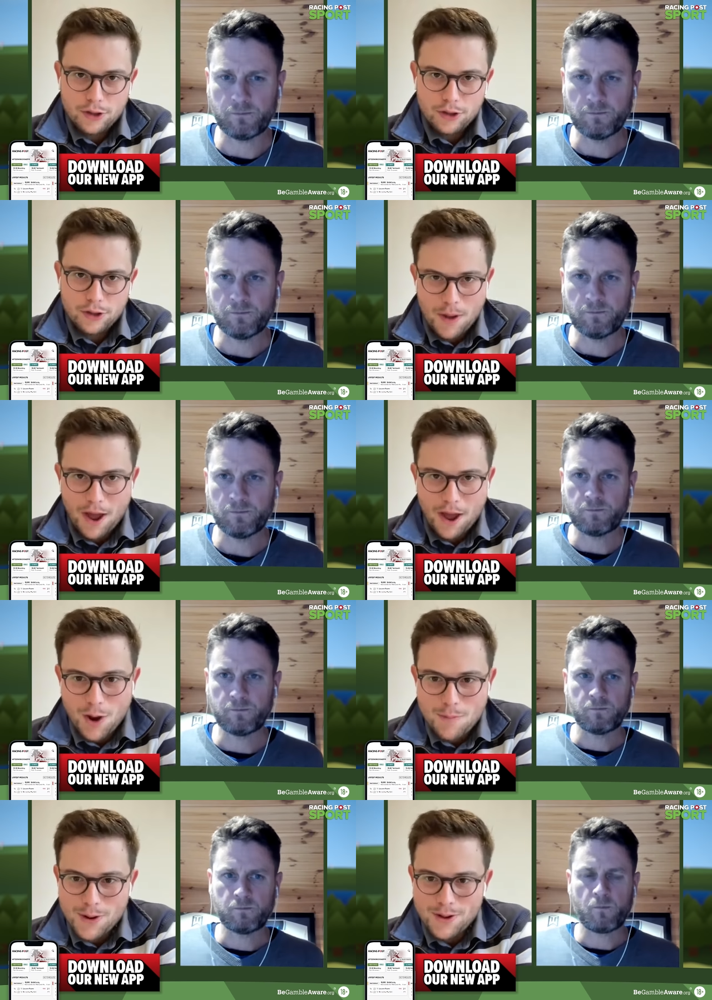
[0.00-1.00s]
Speaker 1: the
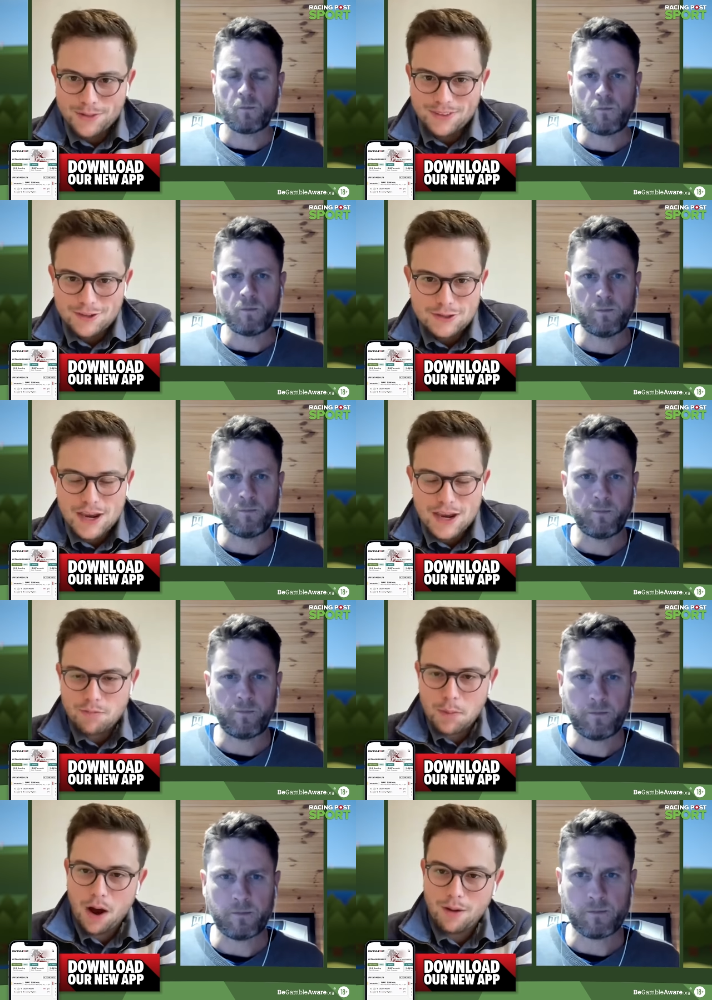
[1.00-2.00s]
Joburg Open.
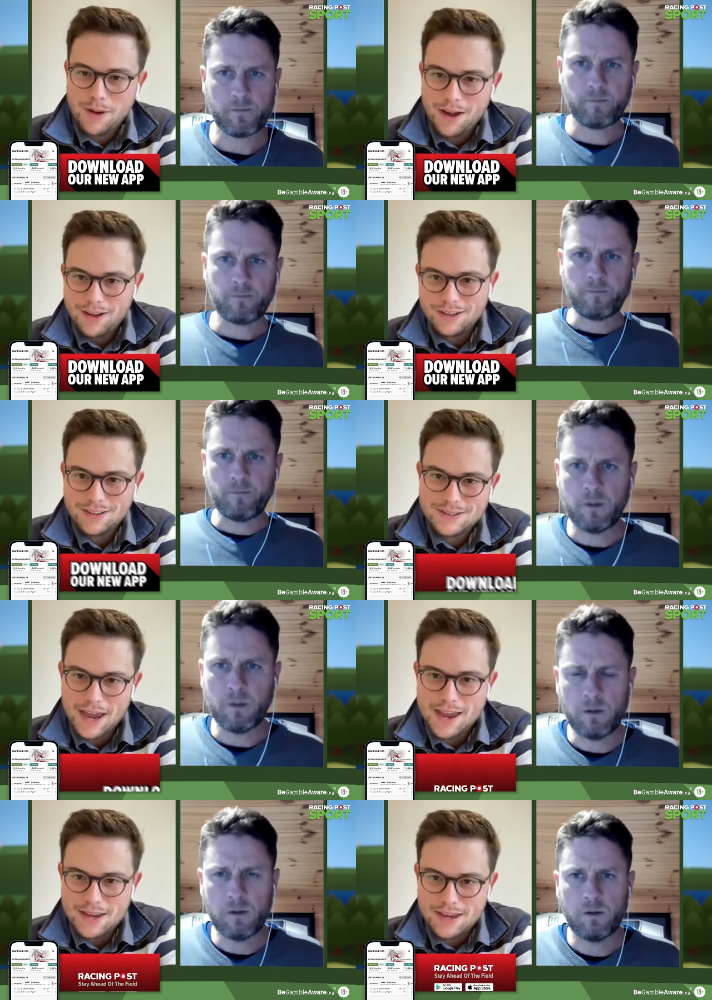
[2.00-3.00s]
Steve Palmer,
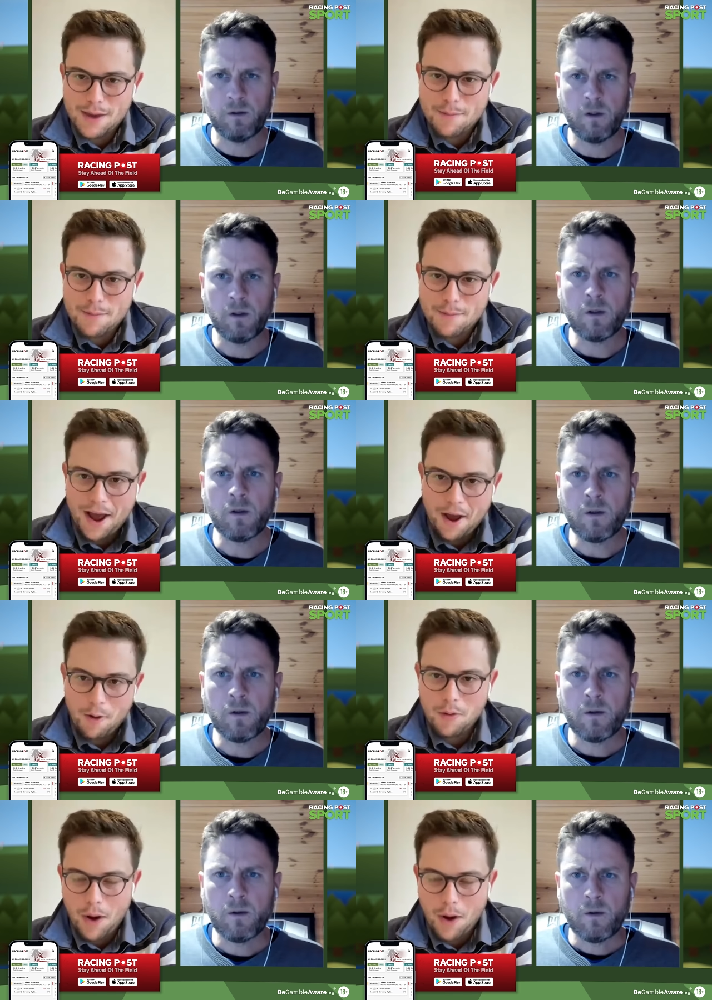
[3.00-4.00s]
take a
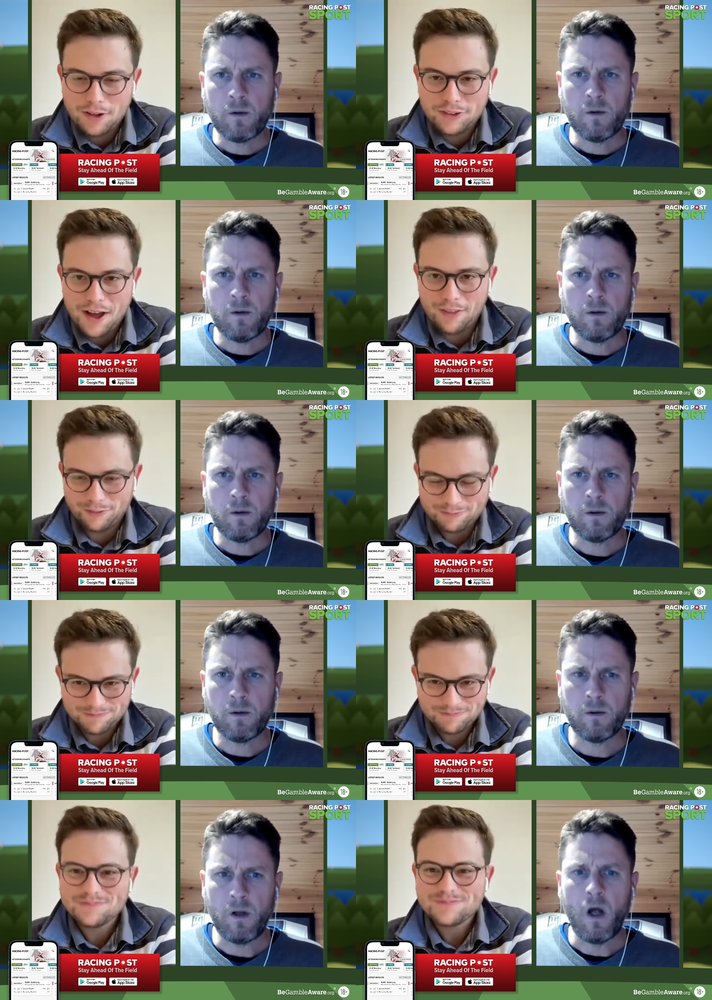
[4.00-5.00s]
bow. Well
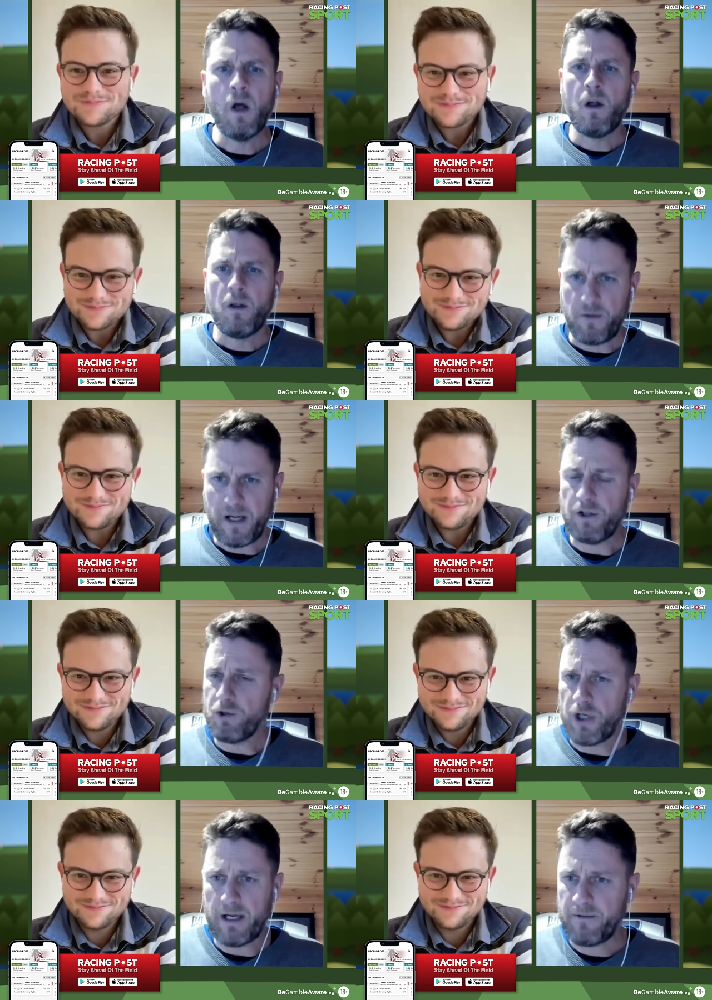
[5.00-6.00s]
done.
Speaker 2: Thank
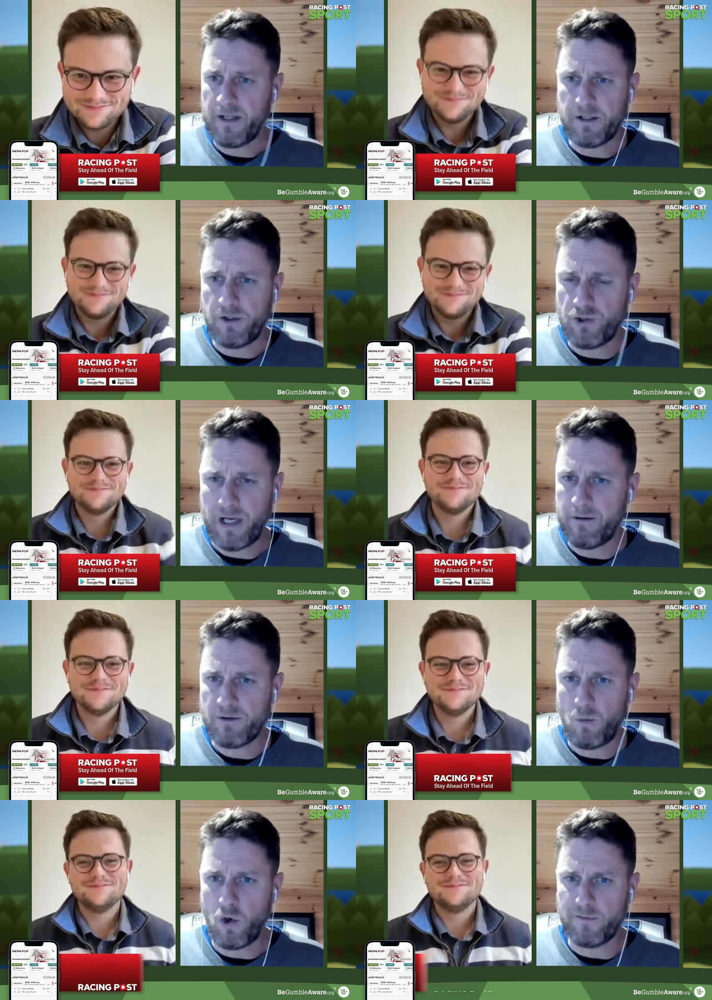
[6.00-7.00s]
you, Jack. Thank you, Jay. It
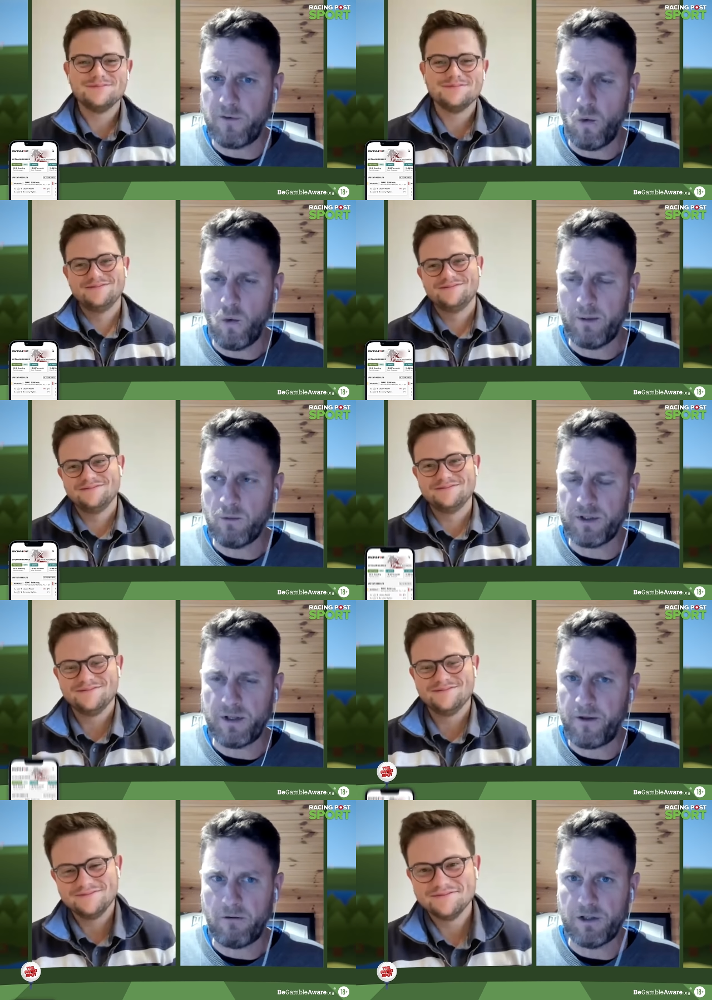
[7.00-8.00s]
was a wonderful week,
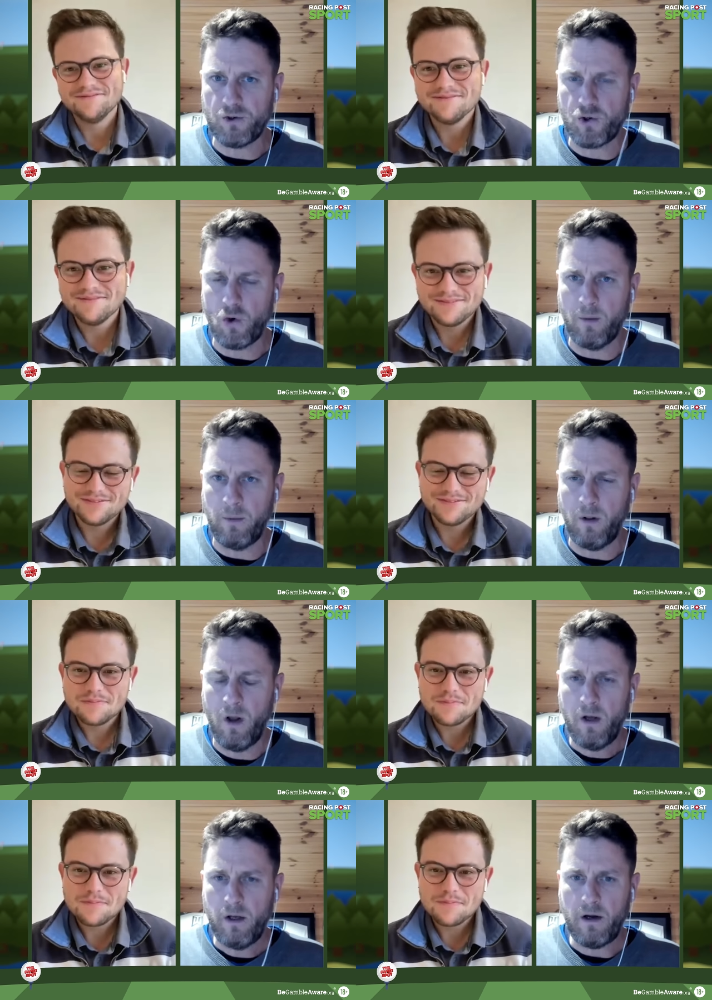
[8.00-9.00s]
wasn't it? Thoroughly
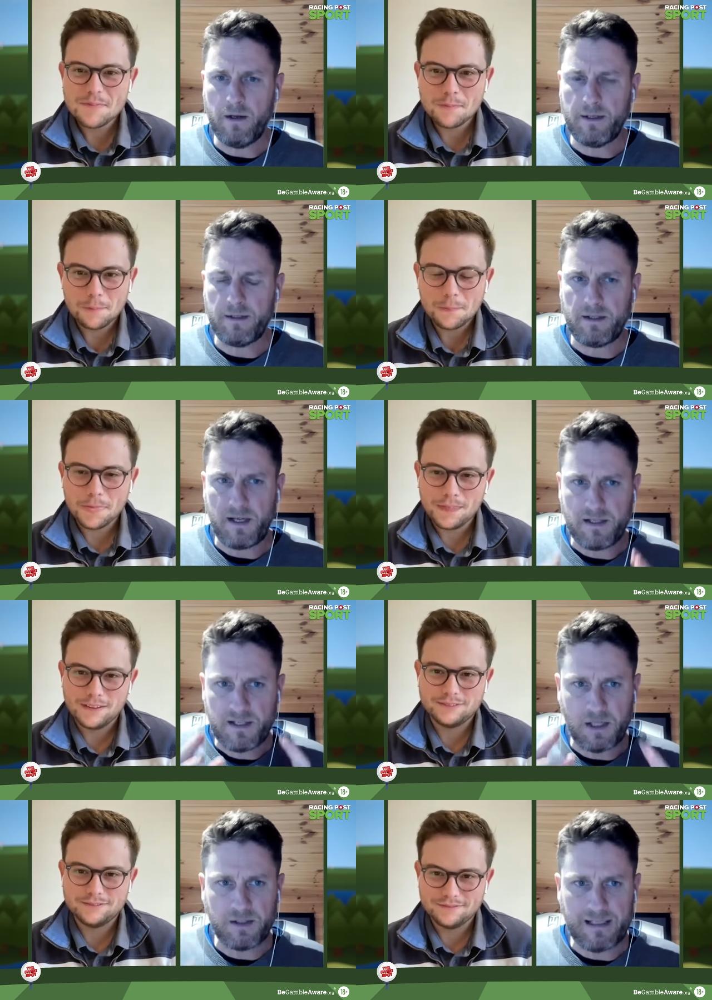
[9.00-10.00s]
enjoyable. You know, it's, it's
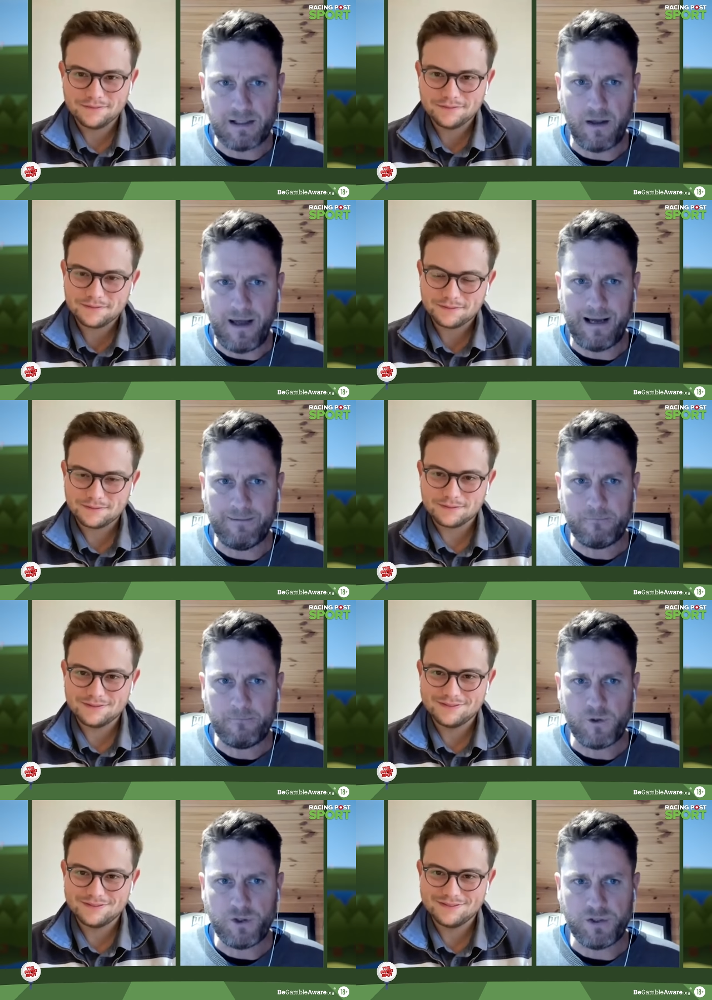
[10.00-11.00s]
Sundays like that,
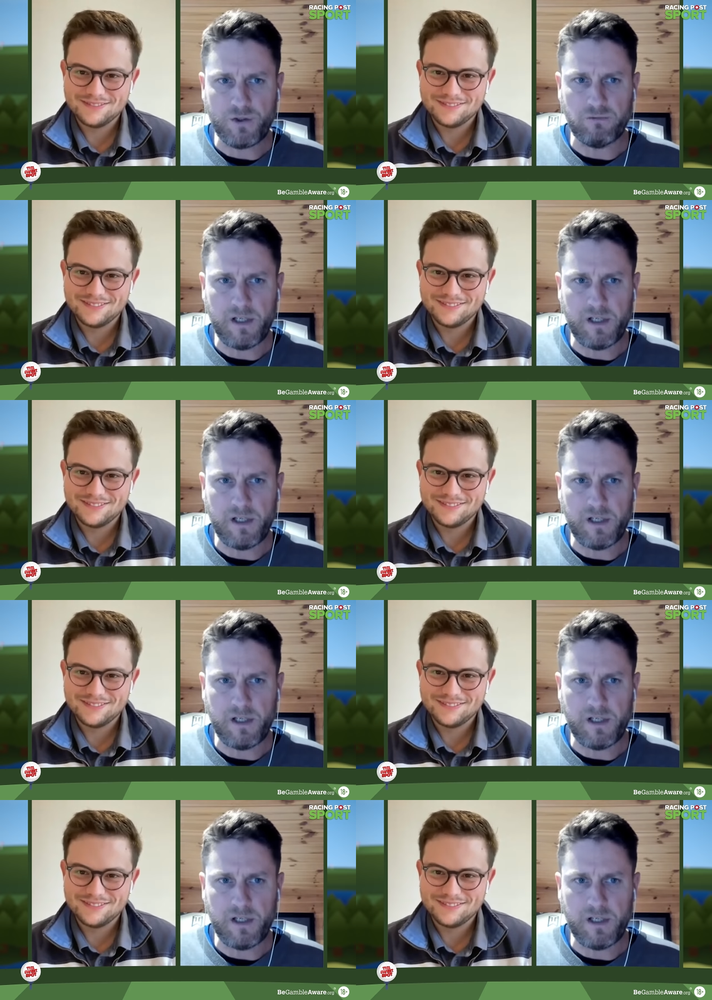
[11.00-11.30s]
which is the